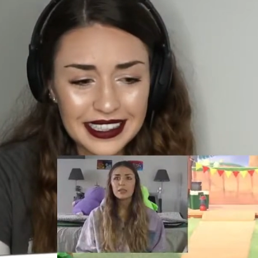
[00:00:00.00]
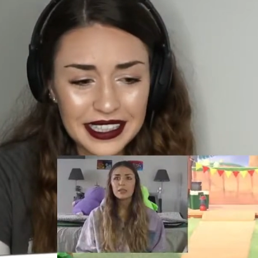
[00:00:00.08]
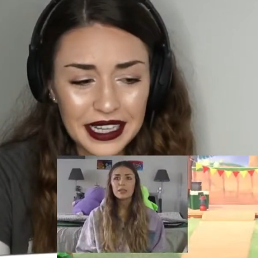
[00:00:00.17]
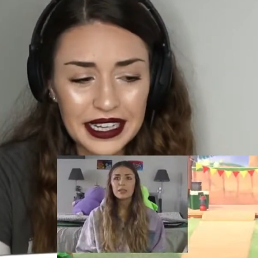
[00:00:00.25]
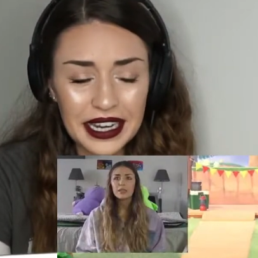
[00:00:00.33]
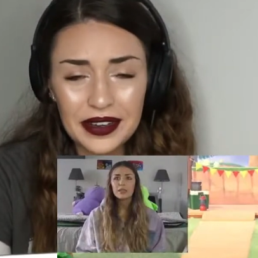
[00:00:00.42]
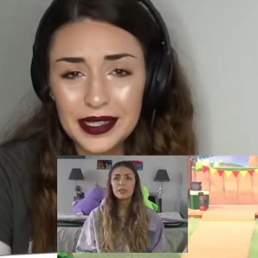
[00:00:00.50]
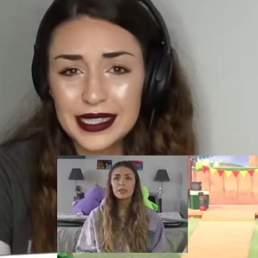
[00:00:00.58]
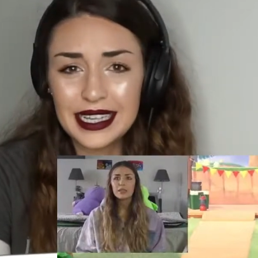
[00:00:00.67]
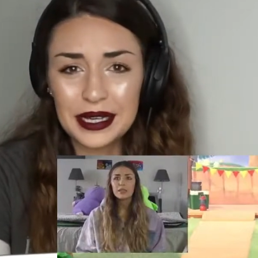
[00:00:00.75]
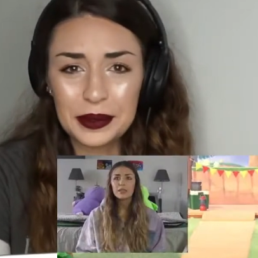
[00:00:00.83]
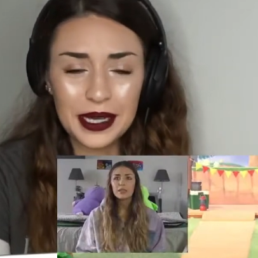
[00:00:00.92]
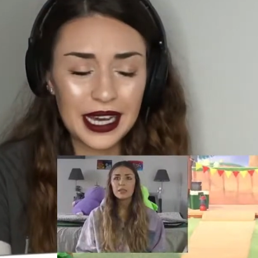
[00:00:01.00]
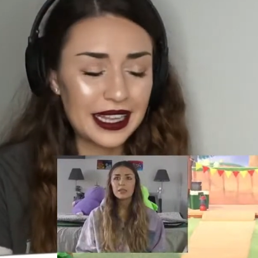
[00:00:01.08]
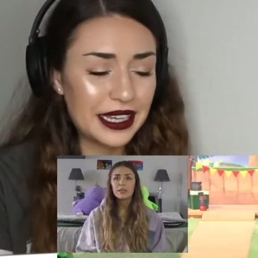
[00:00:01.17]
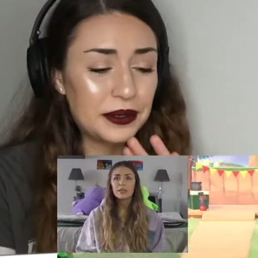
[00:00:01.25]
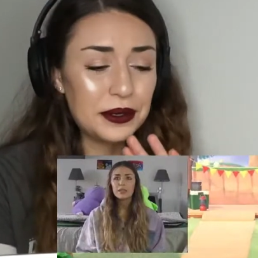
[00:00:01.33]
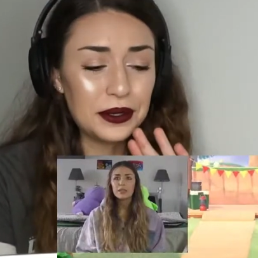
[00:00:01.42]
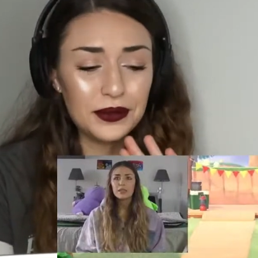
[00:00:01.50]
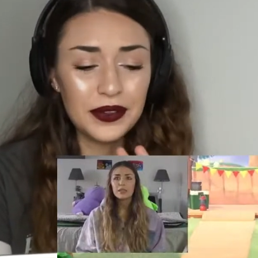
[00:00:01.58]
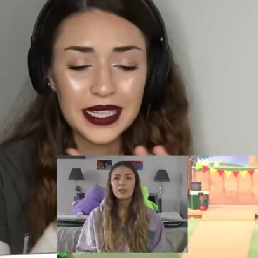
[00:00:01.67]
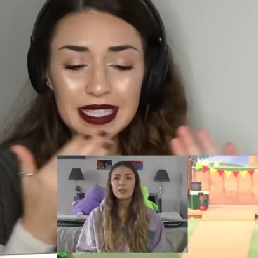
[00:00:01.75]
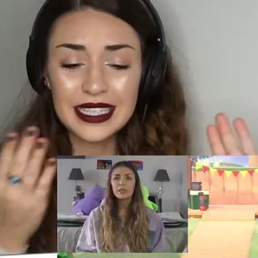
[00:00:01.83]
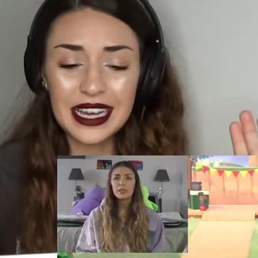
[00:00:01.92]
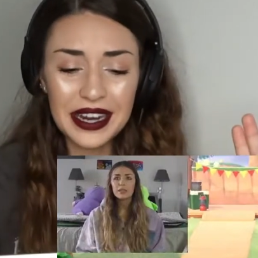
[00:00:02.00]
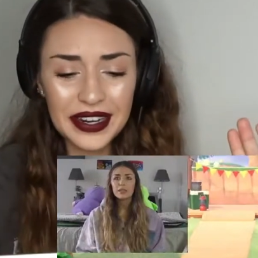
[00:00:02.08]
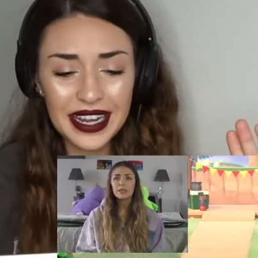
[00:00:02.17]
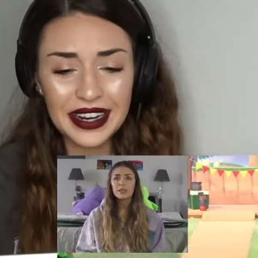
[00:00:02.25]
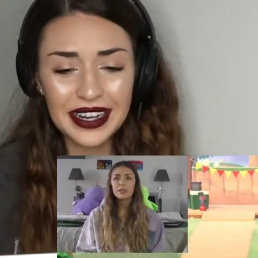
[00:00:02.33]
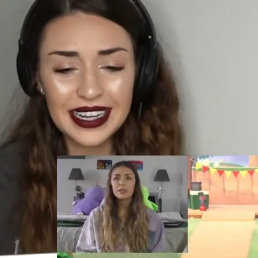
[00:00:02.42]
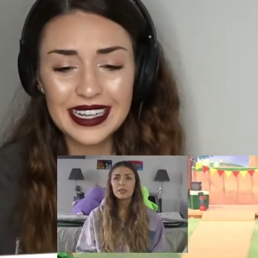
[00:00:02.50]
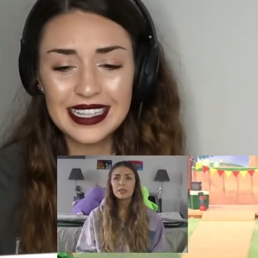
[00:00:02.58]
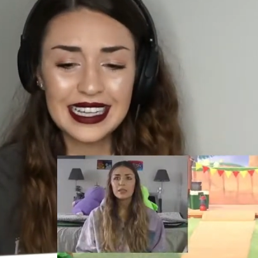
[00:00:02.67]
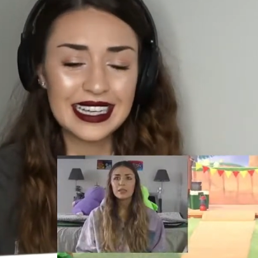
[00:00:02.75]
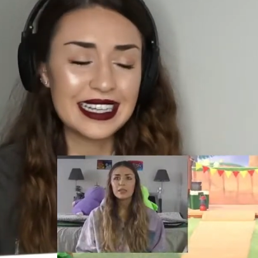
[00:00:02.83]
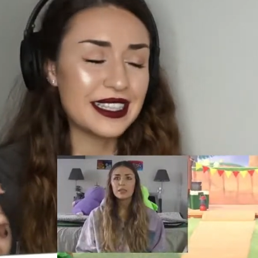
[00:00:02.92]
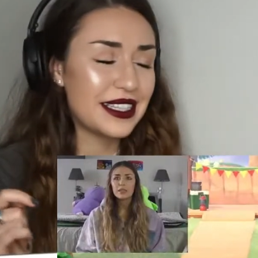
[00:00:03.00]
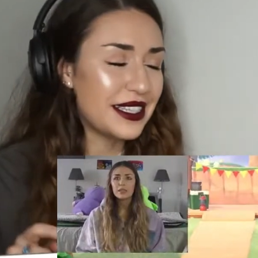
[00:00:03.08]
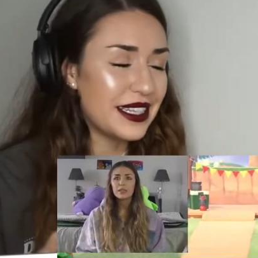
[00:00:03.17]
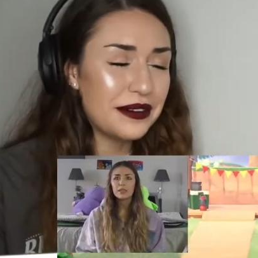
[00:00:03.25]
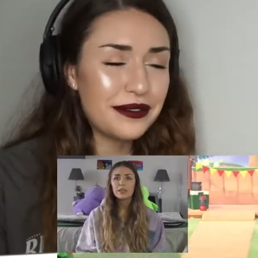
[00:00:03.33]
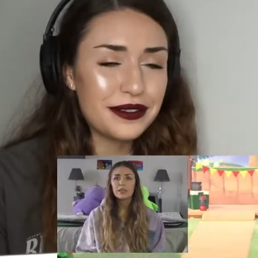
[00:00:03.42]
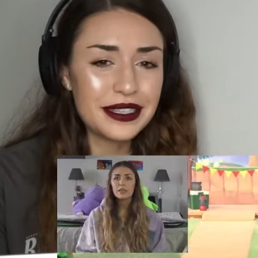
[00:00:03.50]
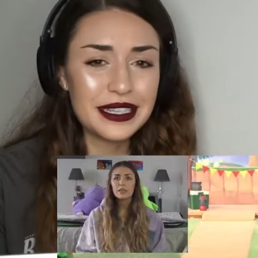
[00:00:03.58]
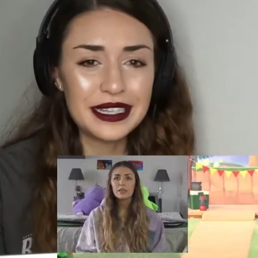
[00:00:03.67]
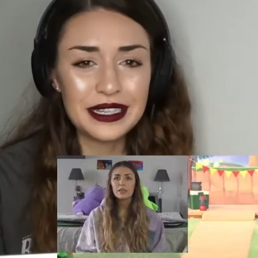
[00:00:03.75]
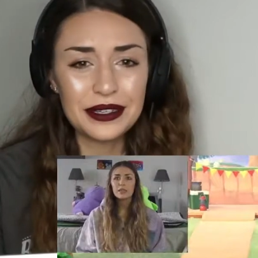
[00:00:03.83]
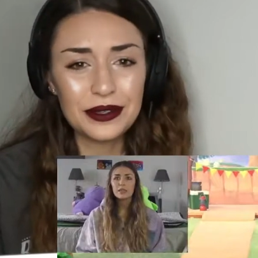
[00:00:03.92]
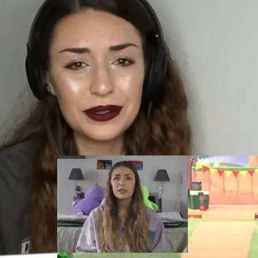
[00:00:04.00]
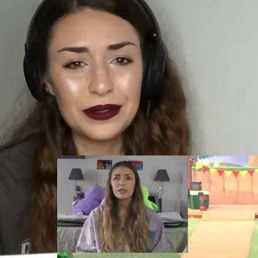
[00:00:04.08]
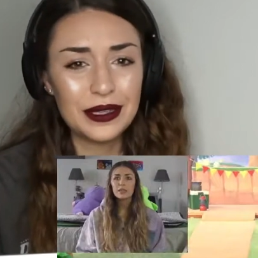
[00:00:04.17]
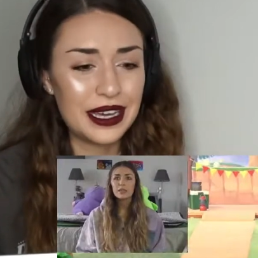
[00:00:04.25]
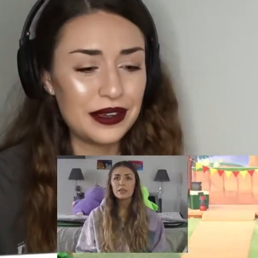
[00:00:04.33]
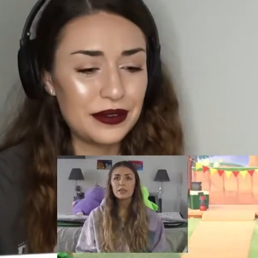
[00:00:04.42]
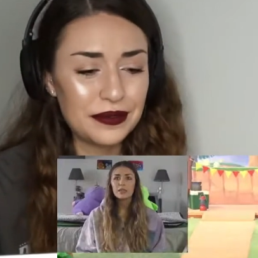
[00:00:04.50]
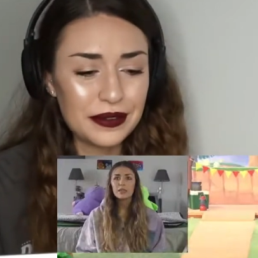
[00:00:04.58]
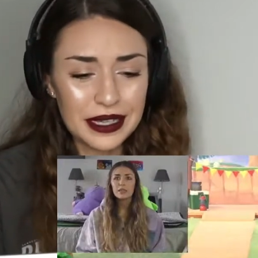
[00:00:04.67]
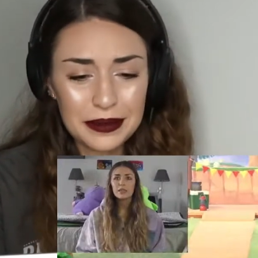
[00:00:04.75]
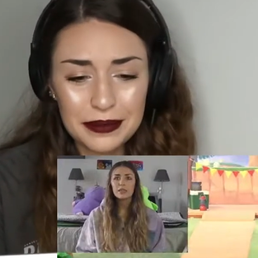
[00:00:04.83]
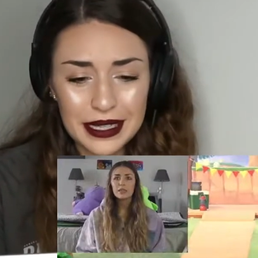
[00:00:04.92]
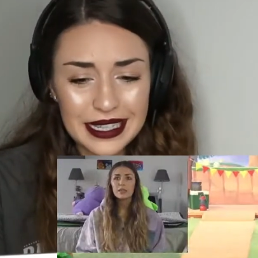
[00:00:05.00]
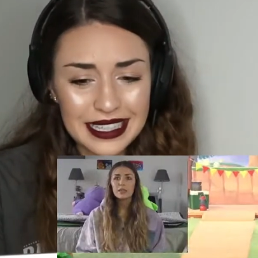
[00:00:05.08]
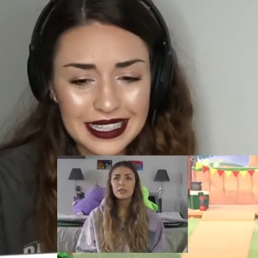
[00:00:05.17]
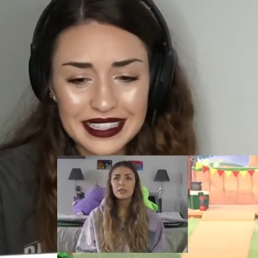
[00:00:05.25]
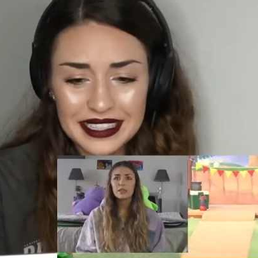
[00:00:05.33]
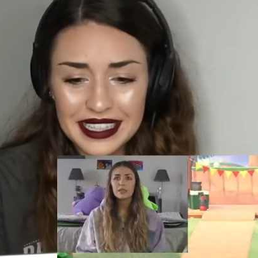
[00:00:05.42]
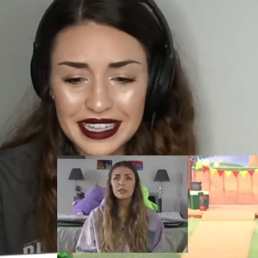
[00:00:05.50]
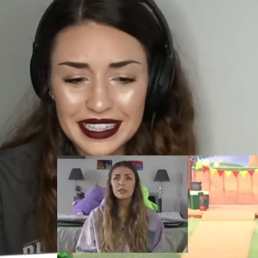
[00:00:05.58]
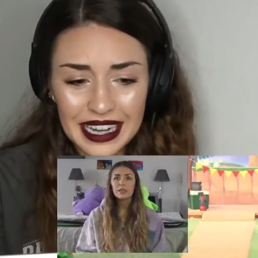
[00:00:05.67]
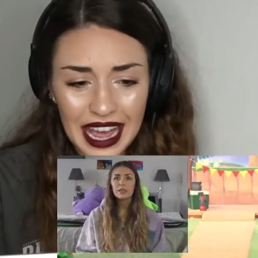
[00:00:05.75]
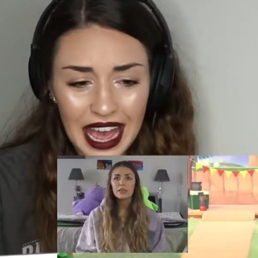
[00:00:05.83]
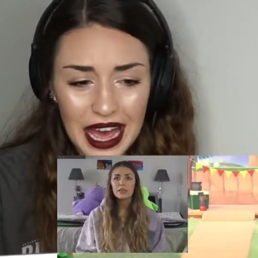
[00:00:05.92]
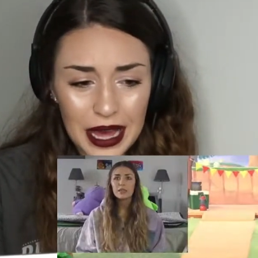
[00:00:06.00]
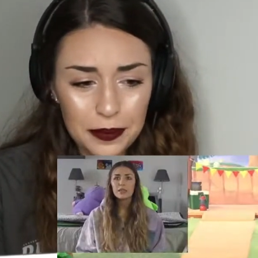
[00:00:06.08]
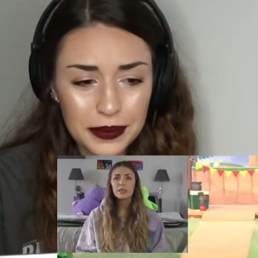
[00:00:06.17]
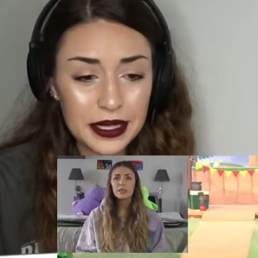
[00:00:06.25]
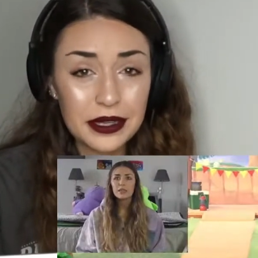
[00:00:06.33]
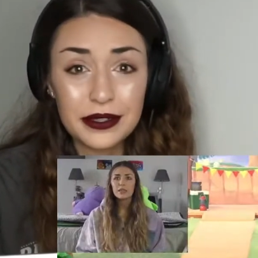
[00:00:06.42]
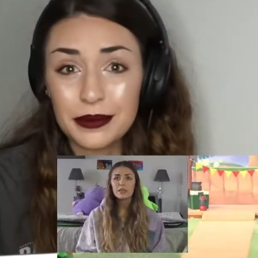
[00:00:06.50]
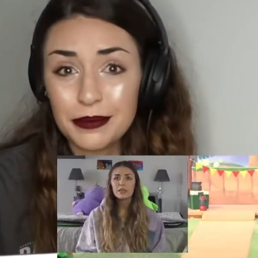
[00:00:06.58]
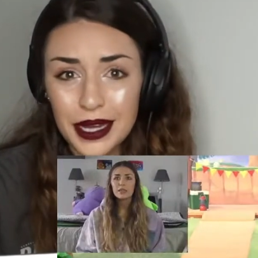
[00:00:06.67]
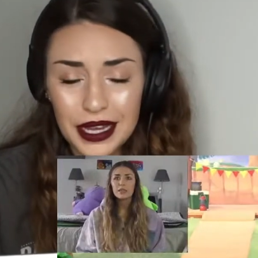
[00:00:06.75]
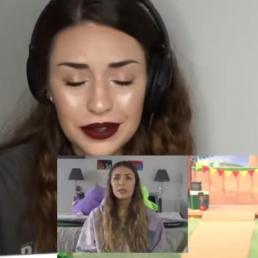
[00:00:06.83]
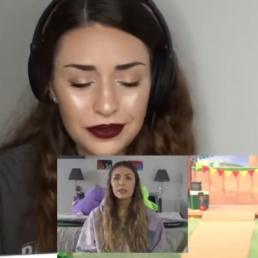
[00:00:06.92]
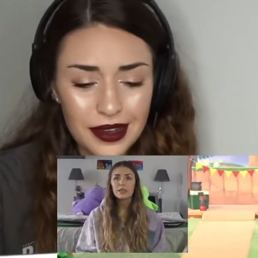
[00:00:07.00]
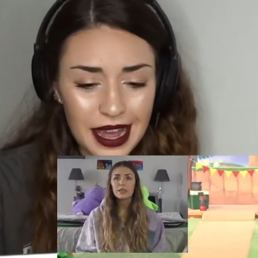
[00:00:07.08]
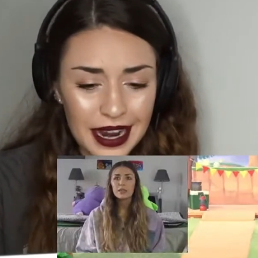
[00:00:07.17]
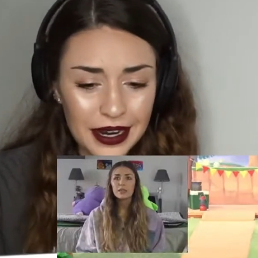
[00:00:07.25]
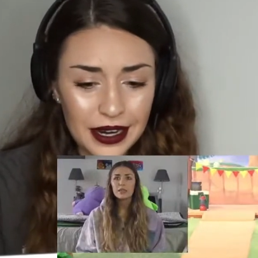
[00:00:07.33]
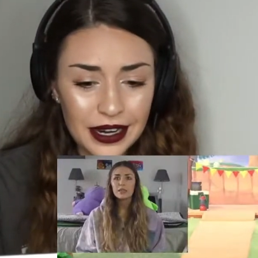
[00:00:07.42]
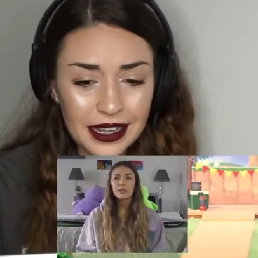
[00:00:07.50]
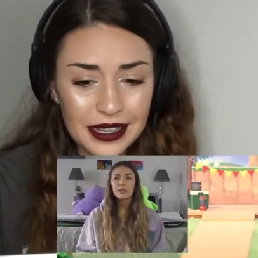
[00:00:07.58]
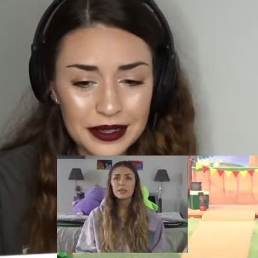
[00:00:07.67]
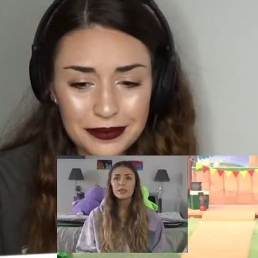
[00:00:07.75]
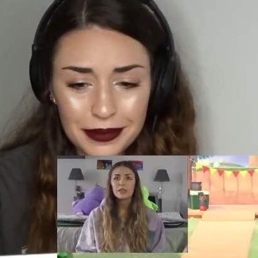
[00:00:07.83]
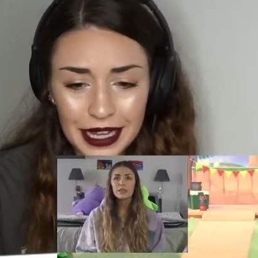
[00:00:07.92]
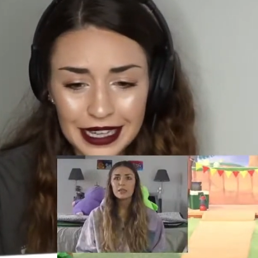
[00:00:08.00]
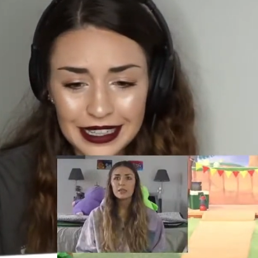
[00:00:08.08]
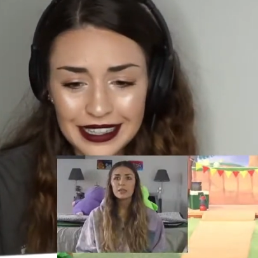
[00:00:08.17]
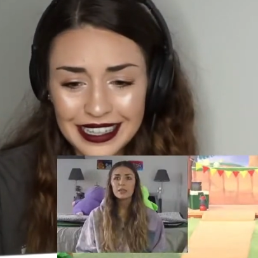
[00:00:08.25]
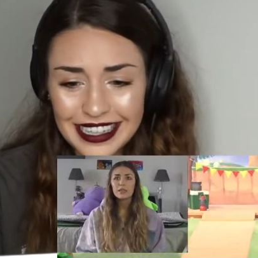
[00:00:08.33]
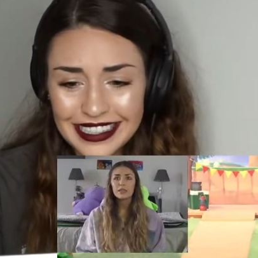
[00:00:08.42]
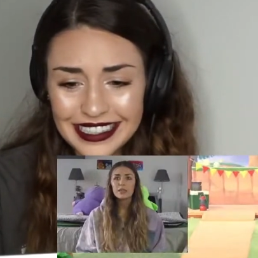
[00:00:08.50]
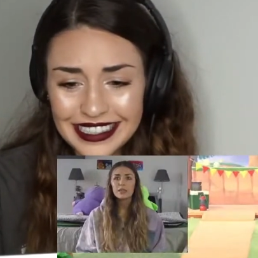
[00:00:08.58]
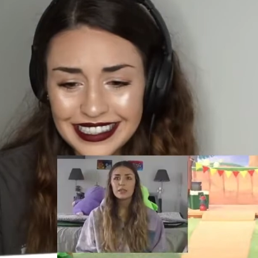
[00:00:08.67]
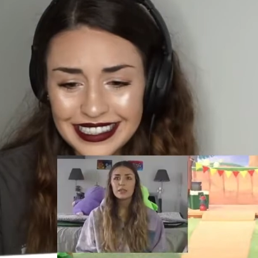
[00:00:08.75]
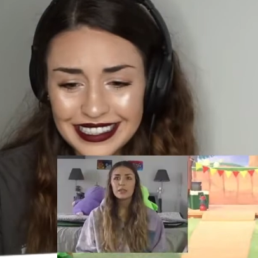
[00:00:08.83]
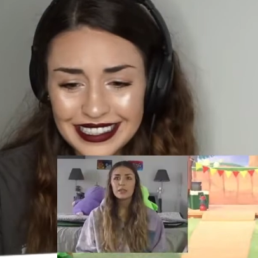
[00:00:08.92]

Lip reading: And now it's like we got like a whole fenced out area. They got stuff to do. They have like places to take naps. There's a bonfire. Oh my gosh.